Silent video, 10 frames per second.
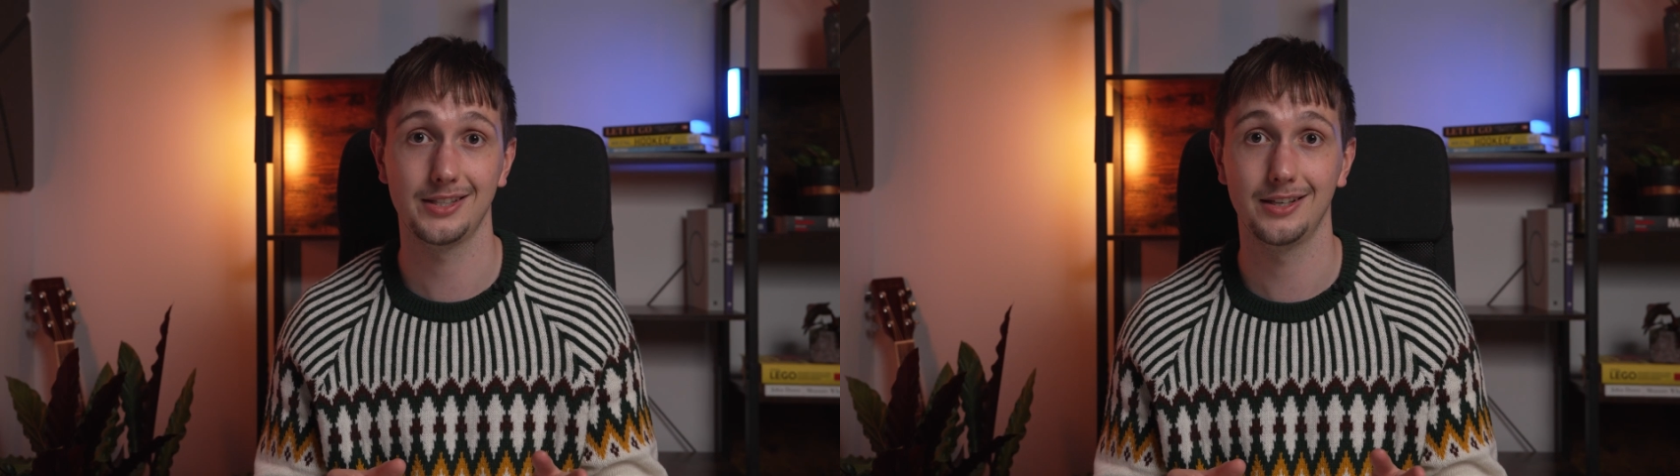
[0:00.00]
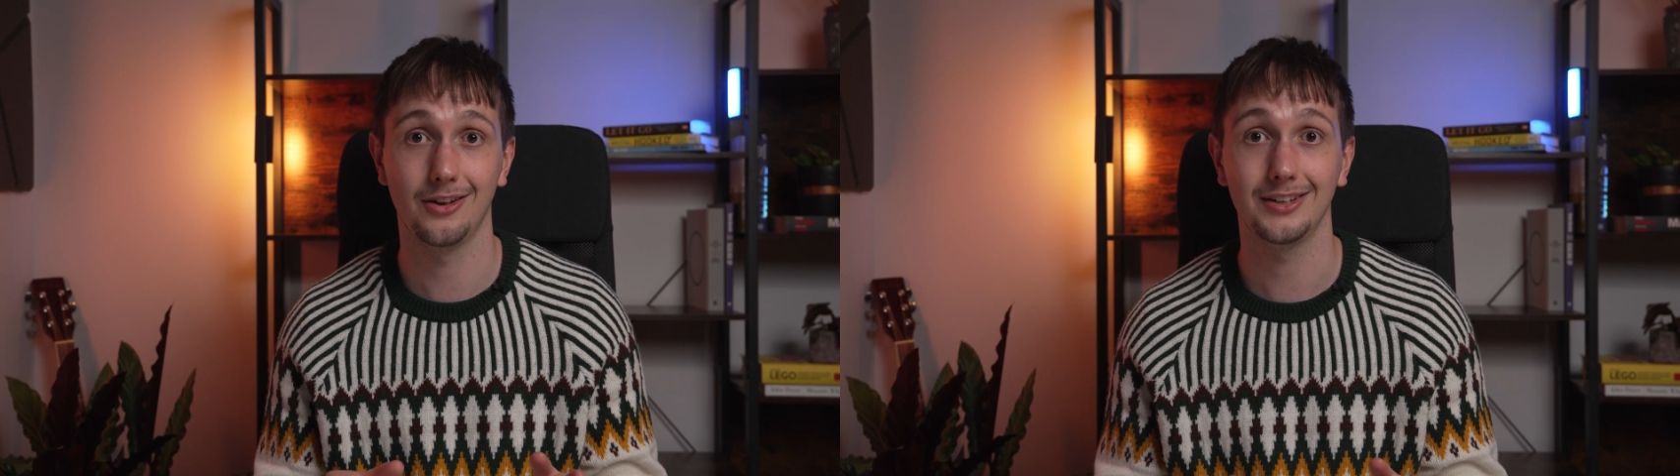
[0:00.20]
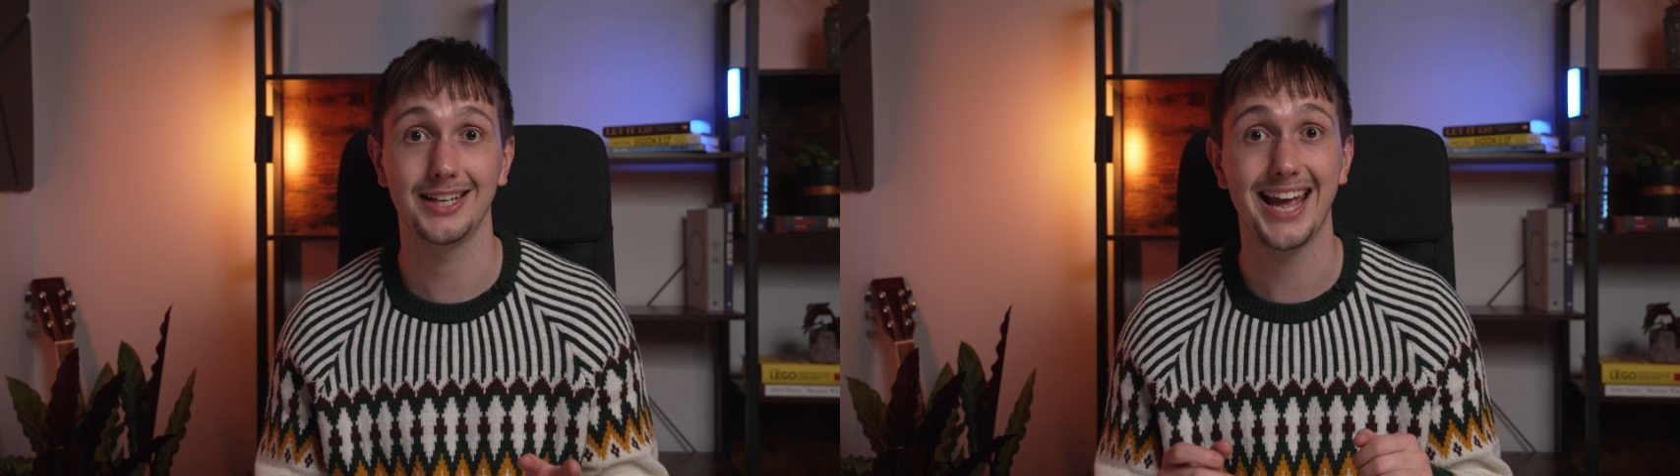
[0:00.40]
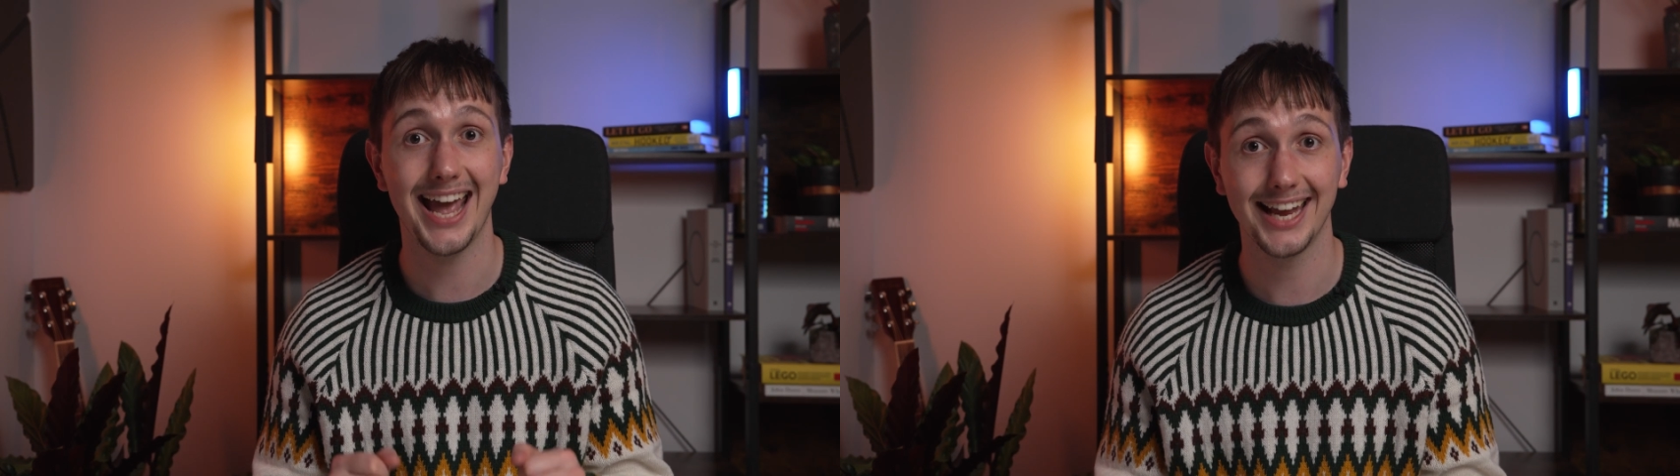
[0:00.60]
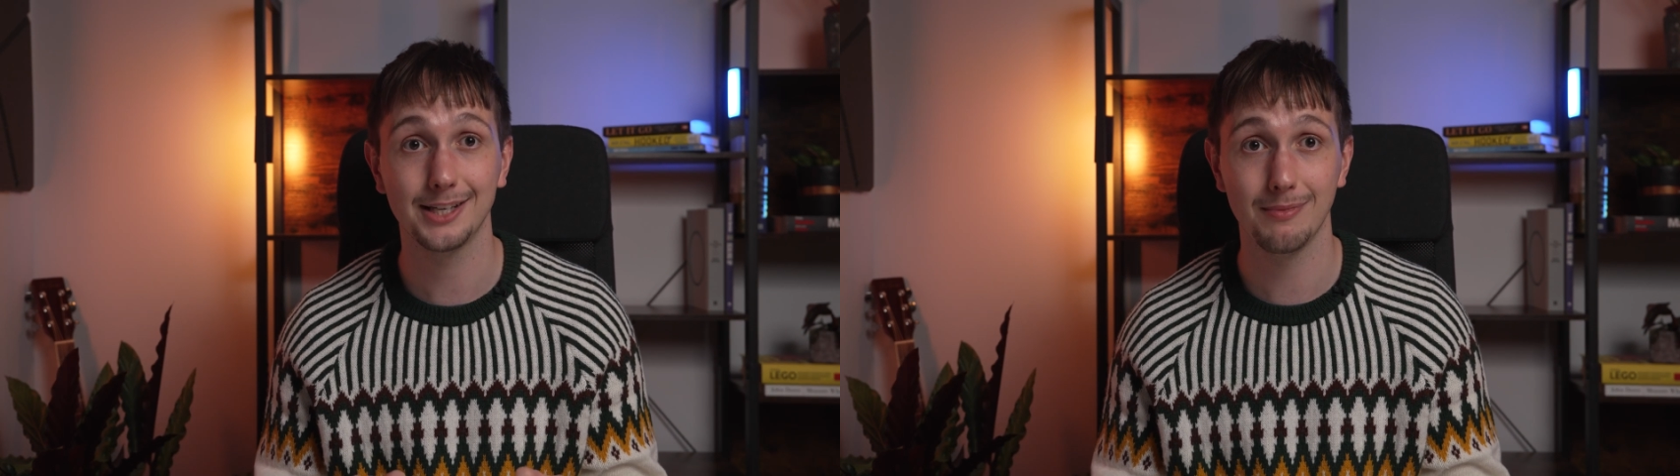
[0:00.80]
in only
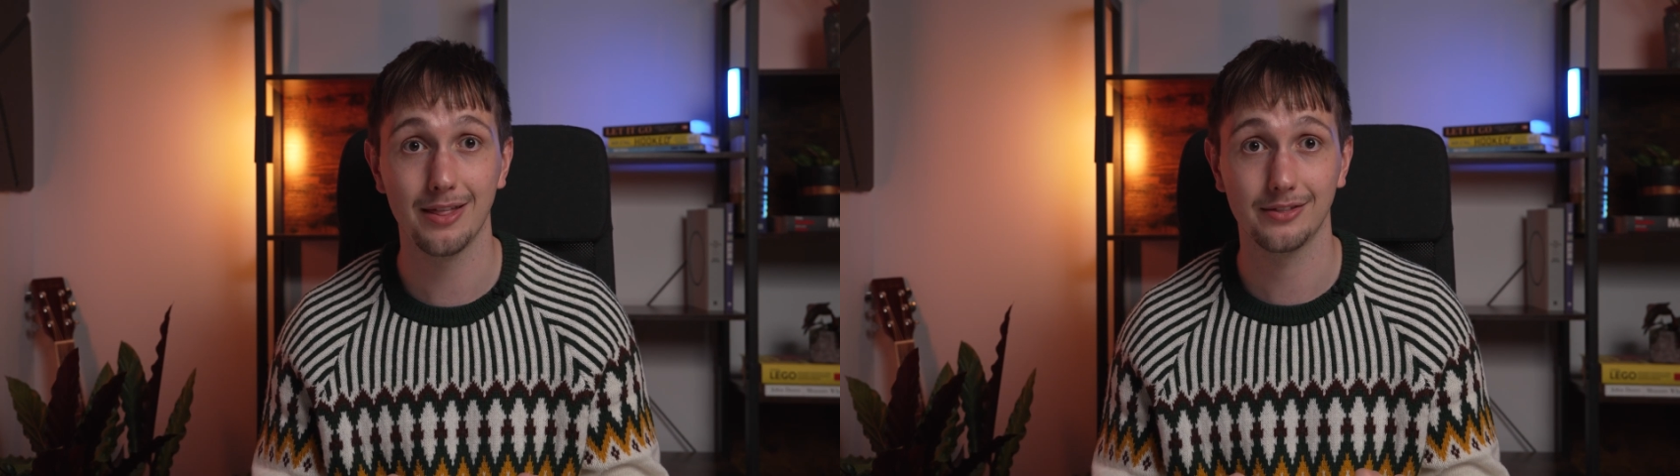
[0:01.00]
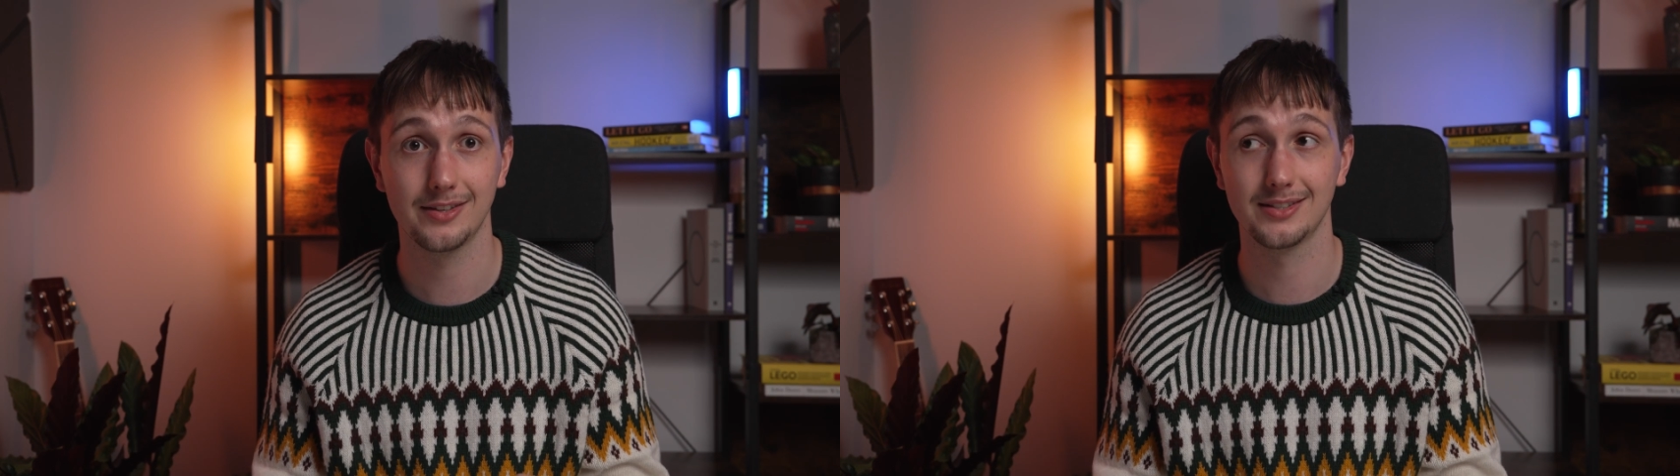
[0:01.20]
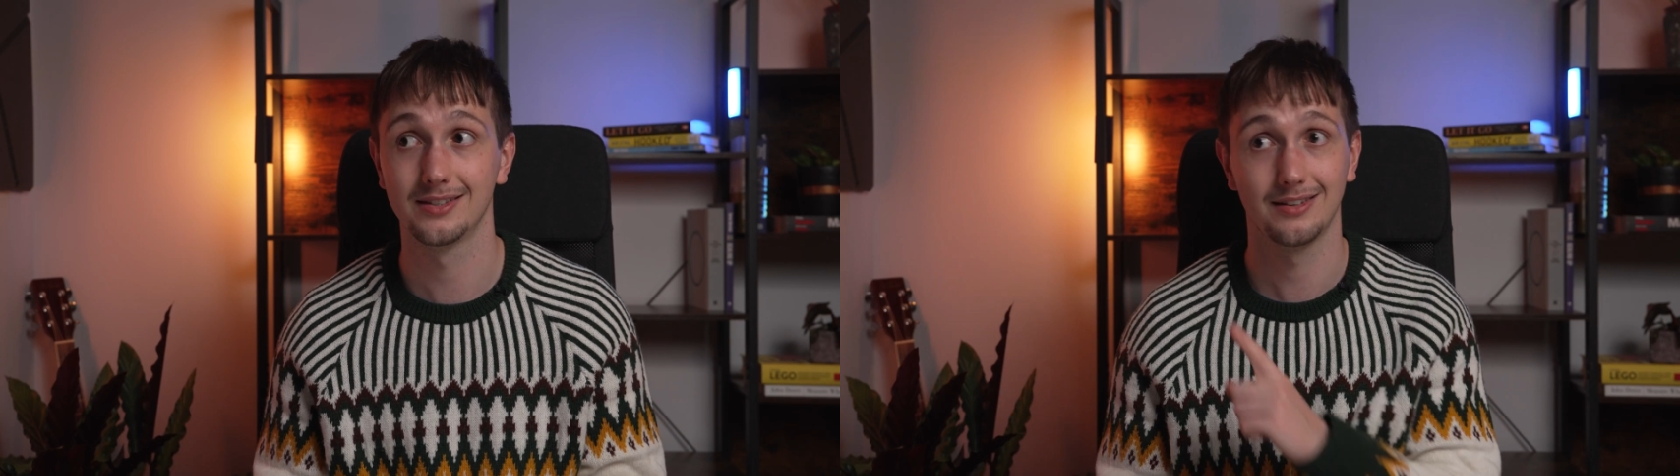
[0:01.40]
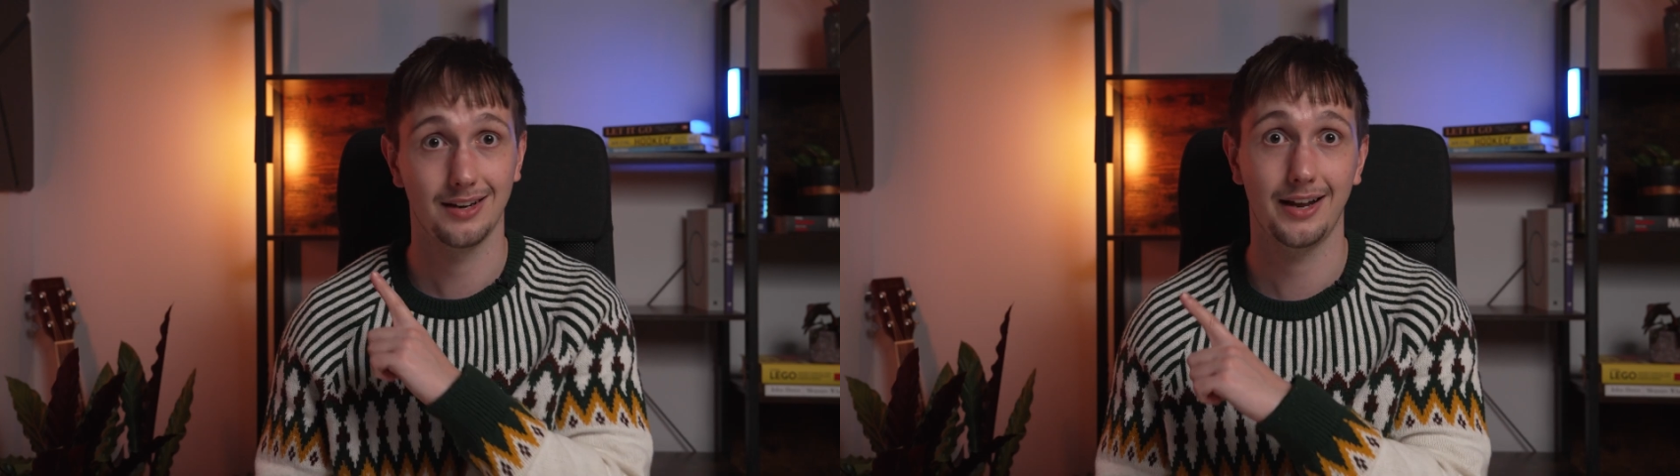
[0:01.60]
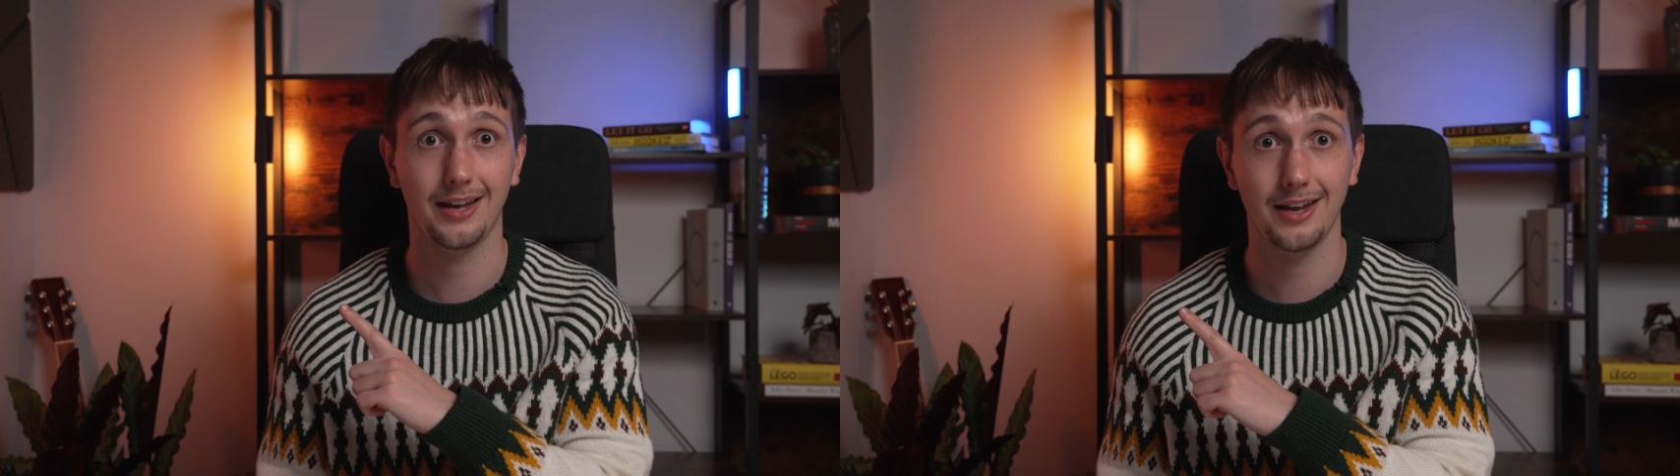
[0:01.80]
8 months, click